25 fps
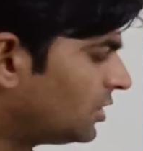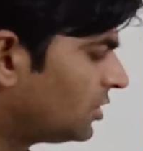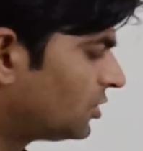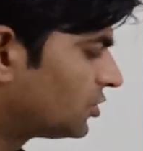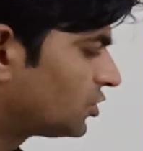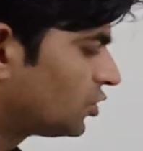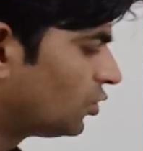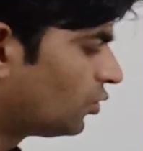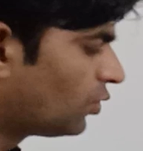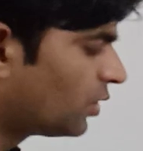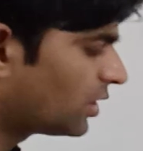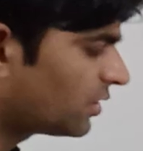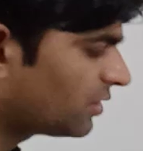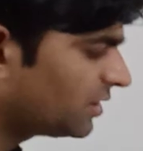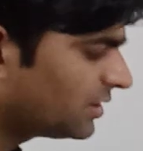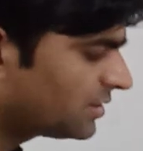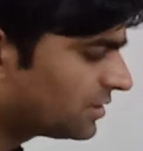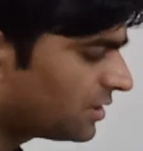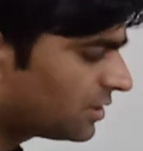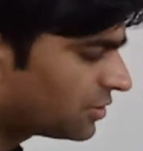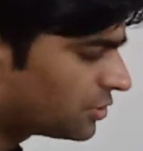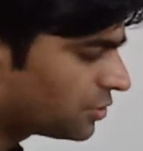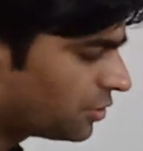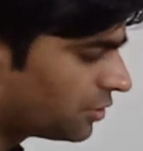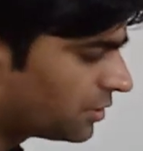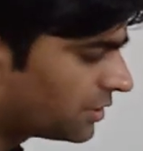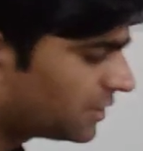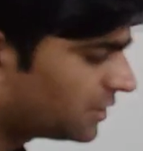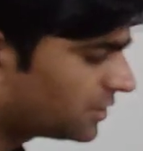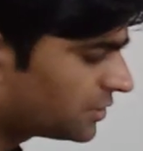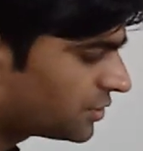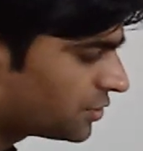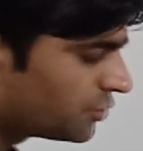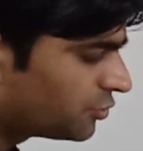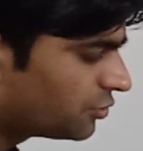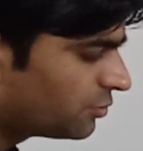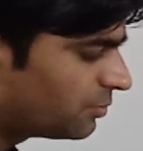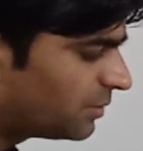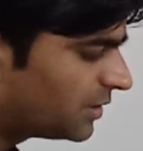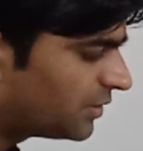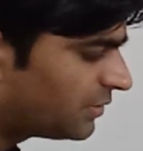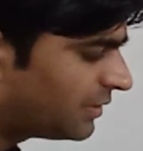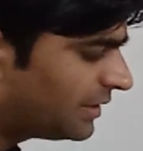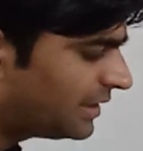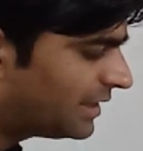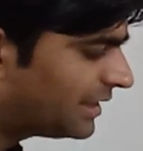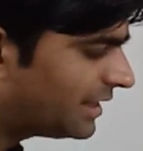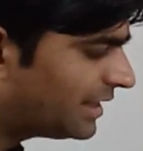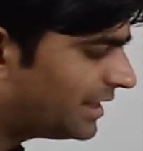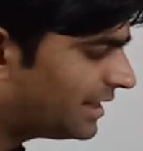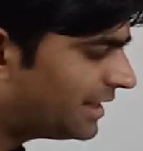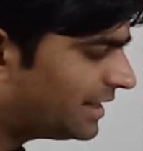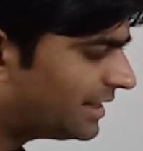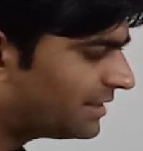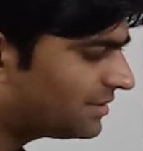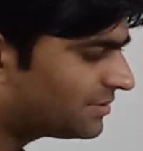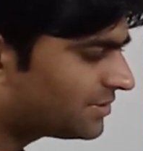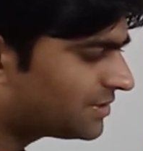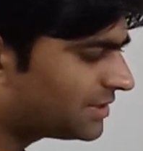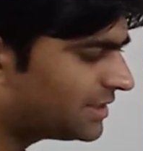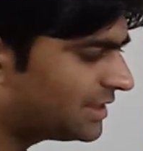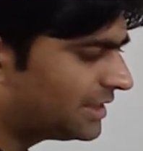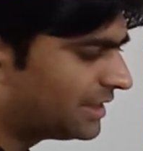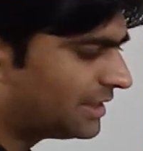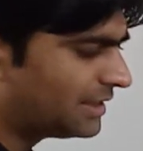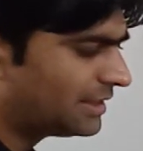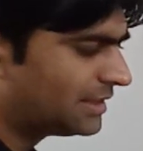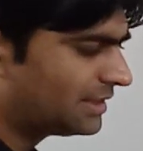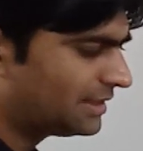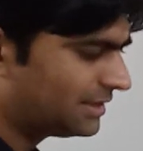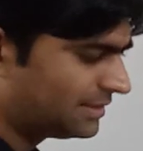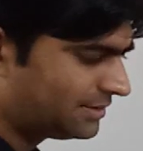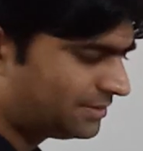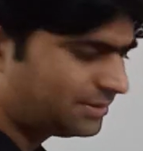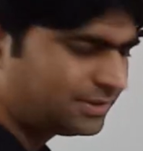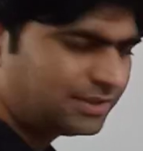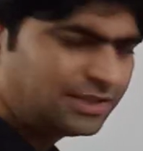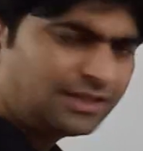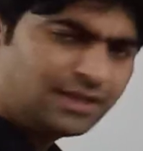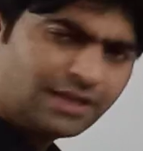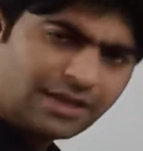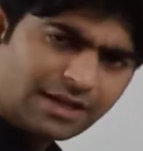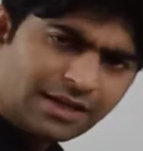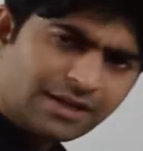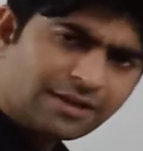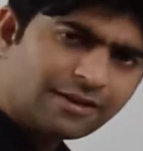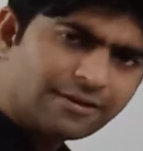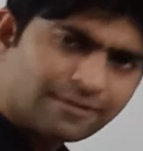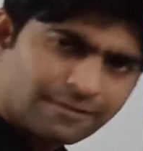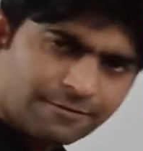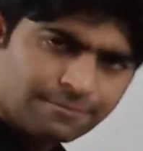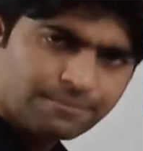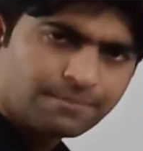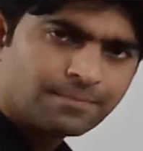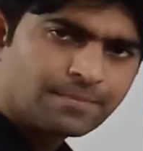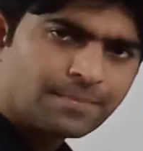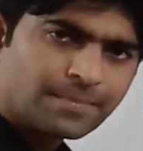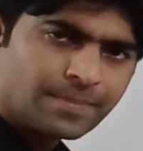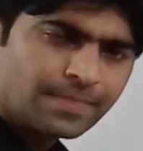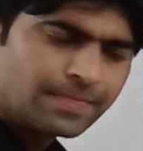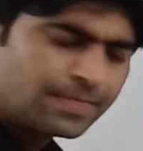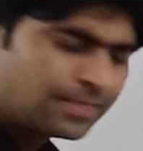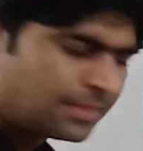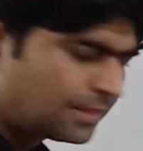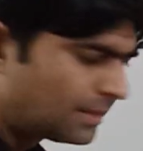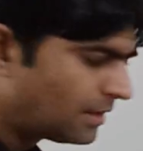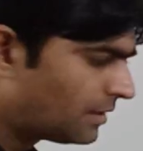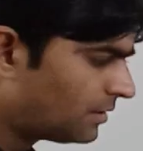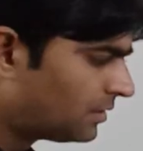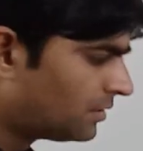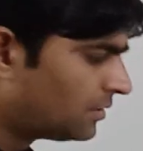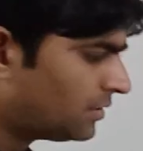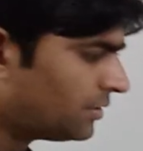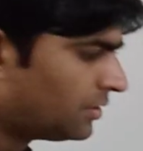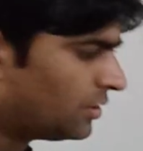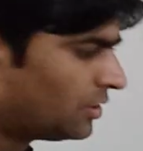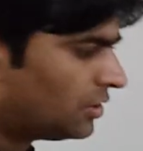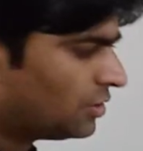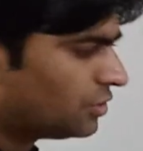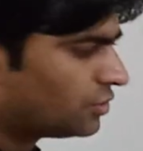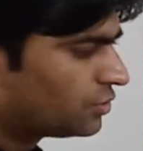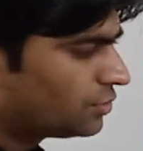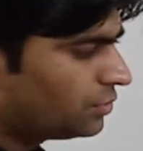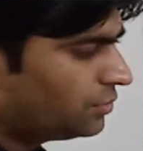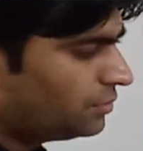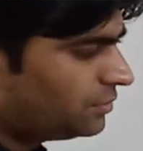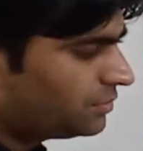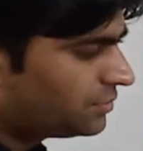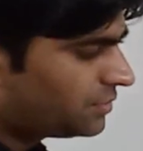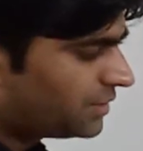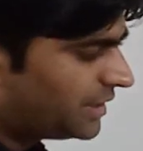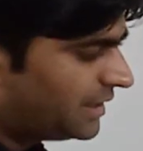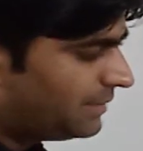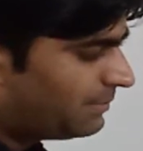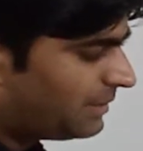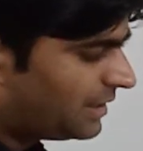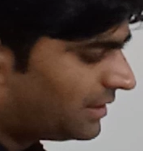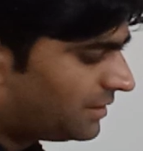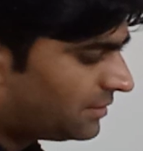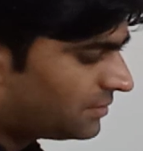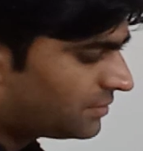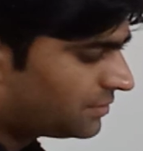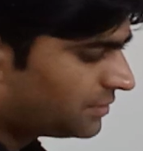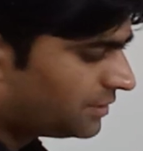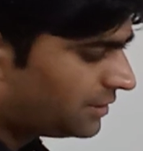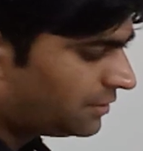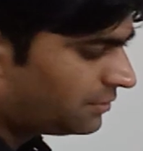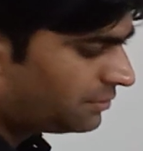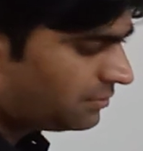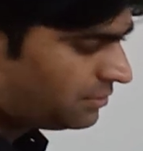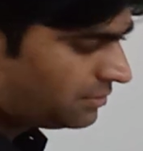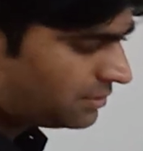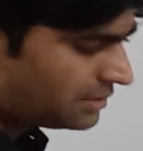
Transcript: So what is the shortest route between A and C? CA. So 3 minus 0,